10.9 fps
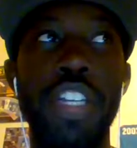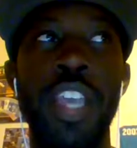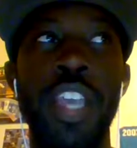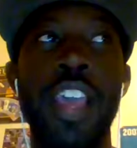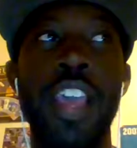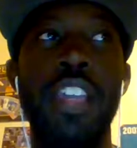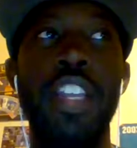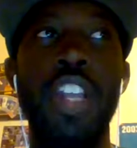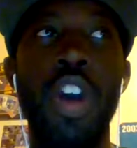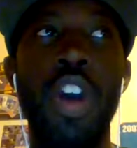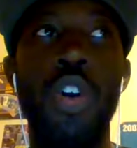You
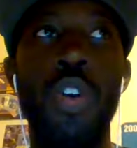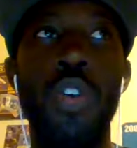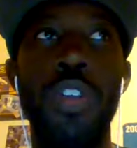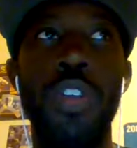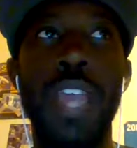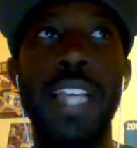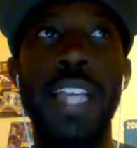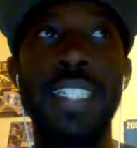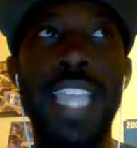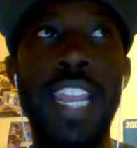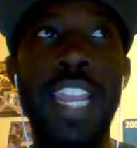know, you got
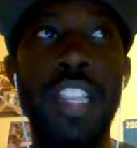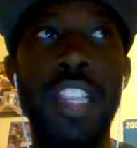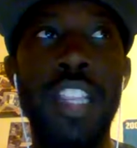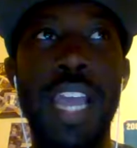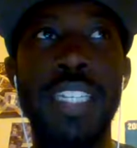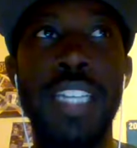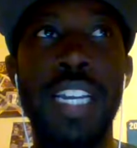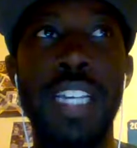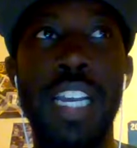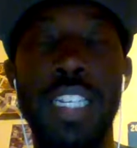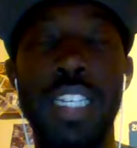
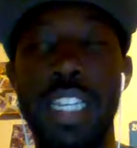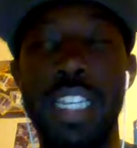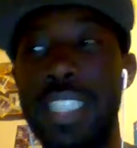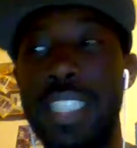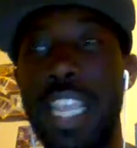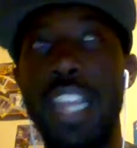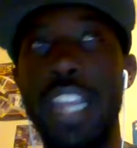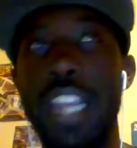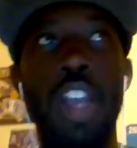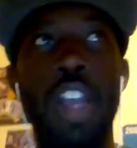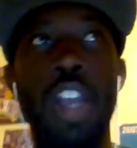a state-of-the-art
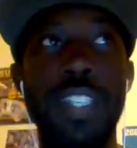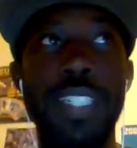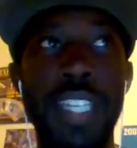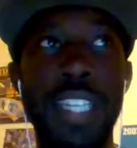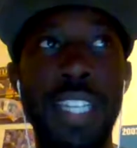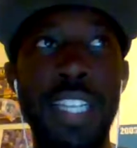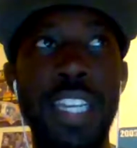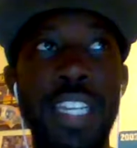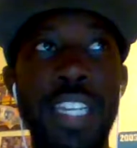facility.